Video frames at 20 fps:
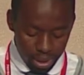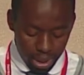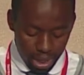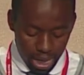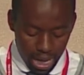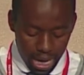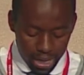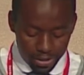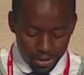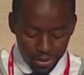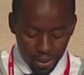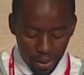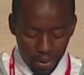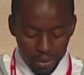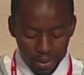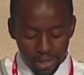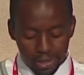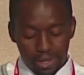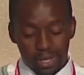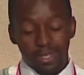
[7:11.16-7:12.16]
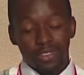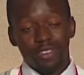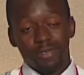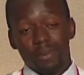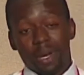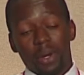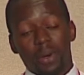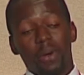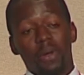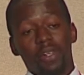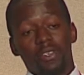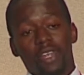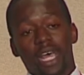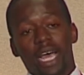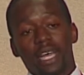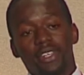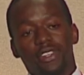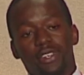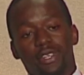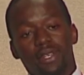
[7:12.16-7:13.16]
And so this is my call to action,